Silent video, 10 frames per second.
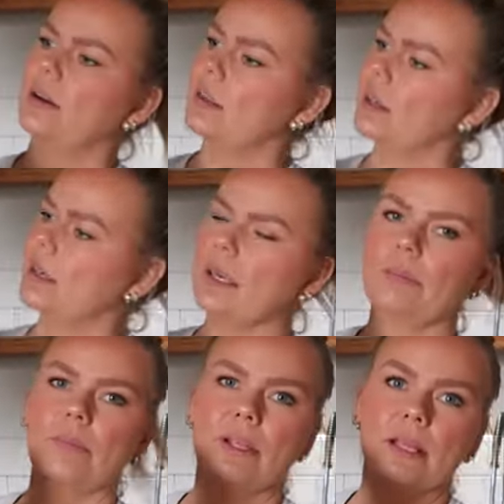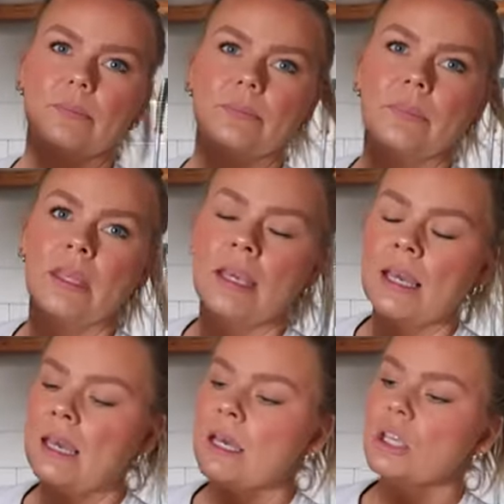here, I think. Yep, right there.
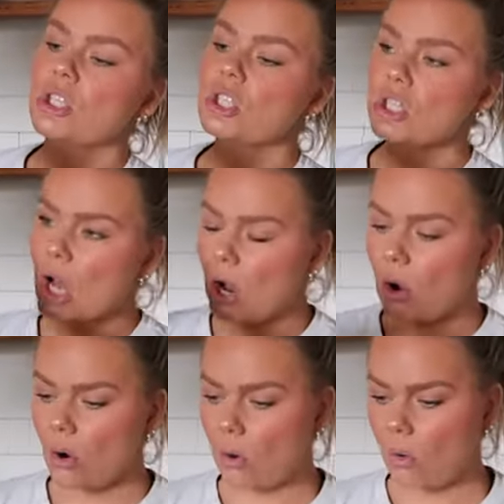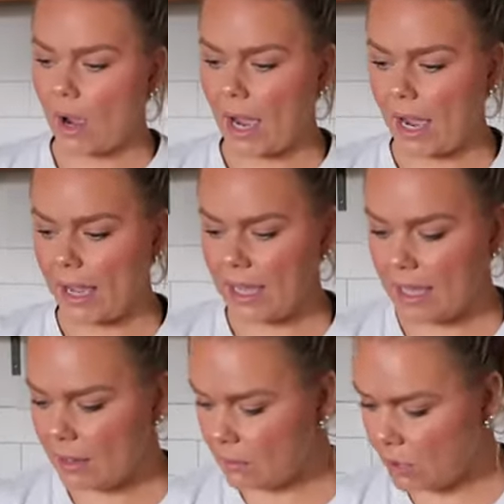So I
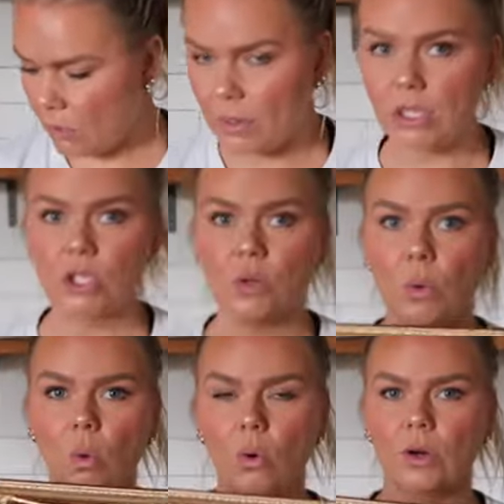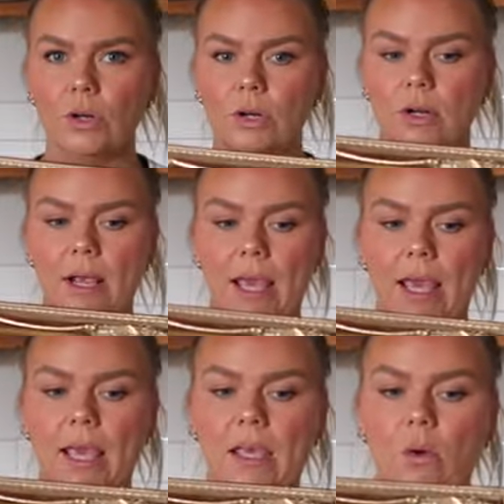am going to order
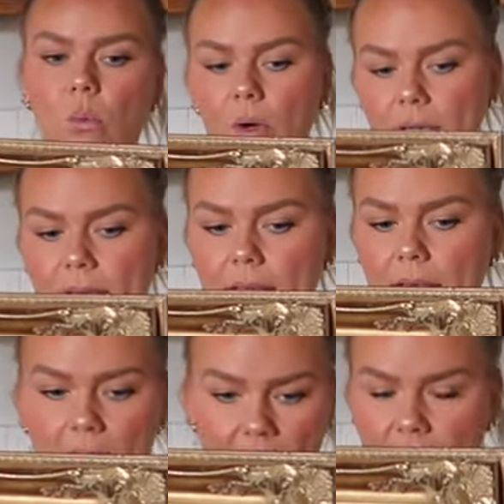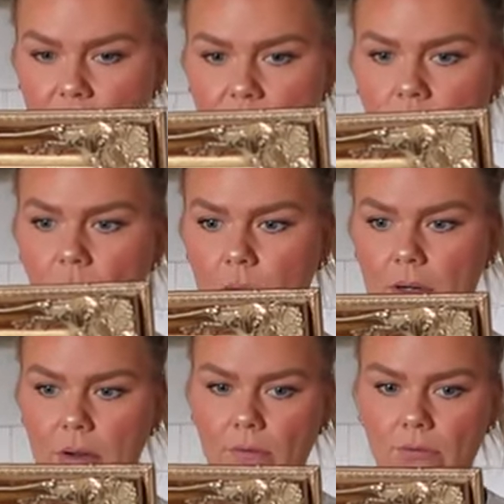a wood canvas
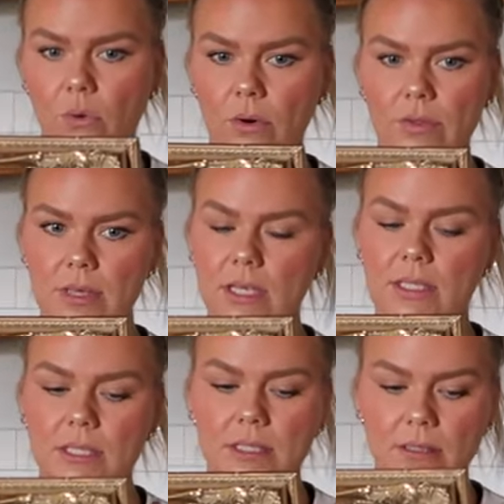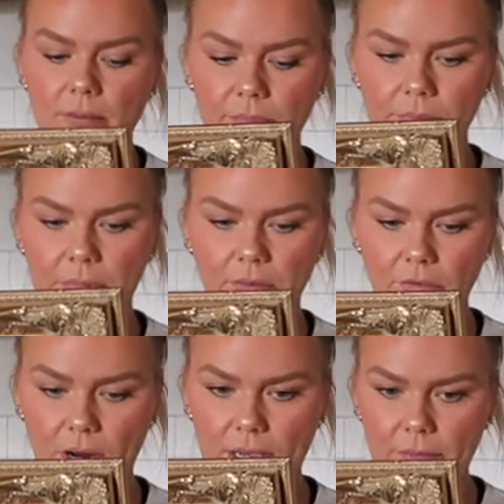board for this
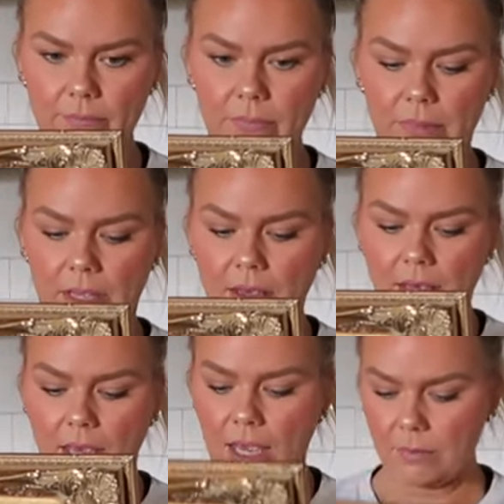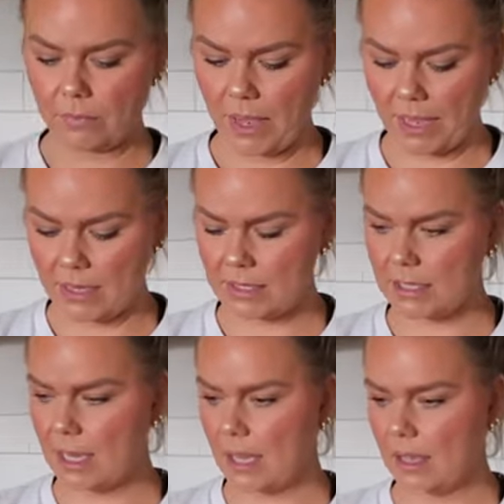frame and
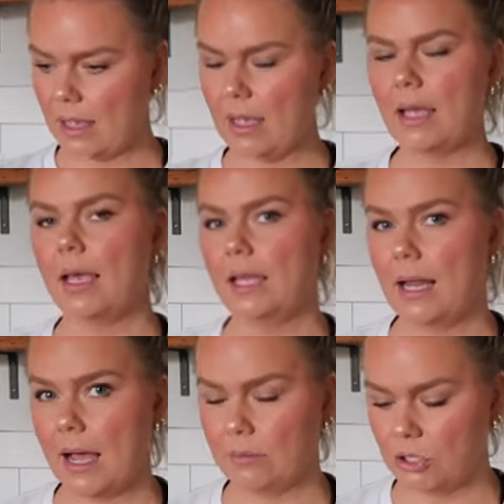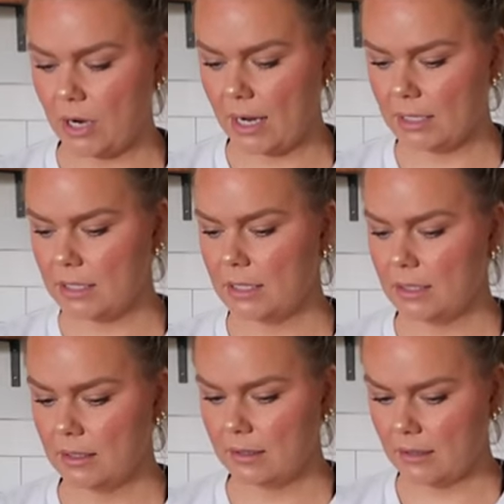paint an abstract
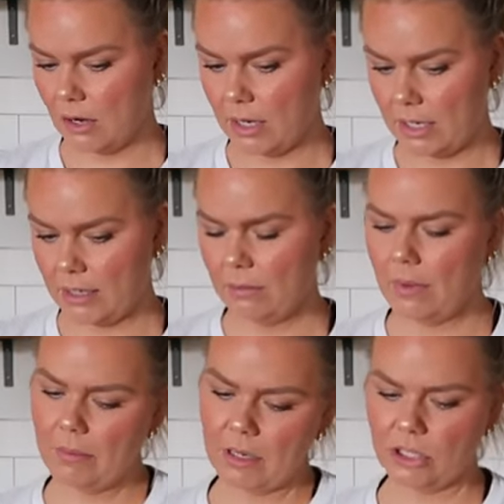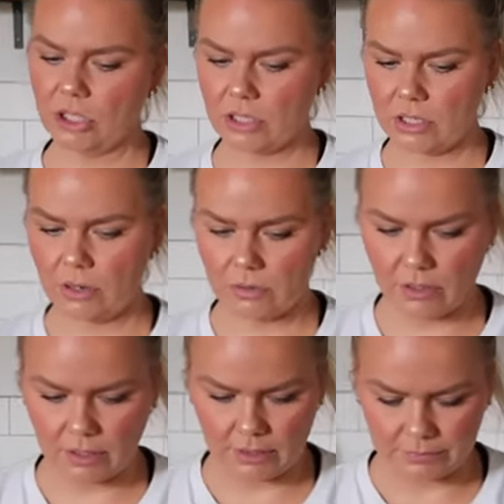on it. Maybe I should just go to
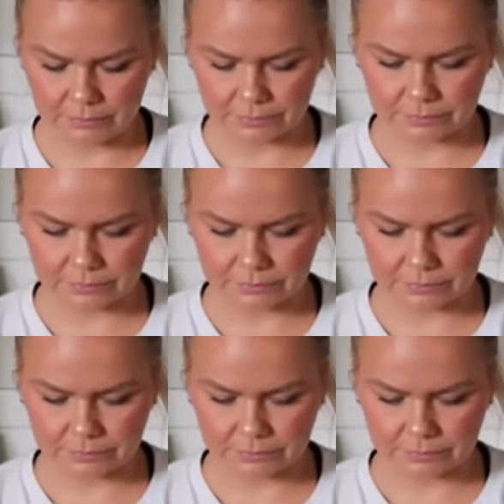the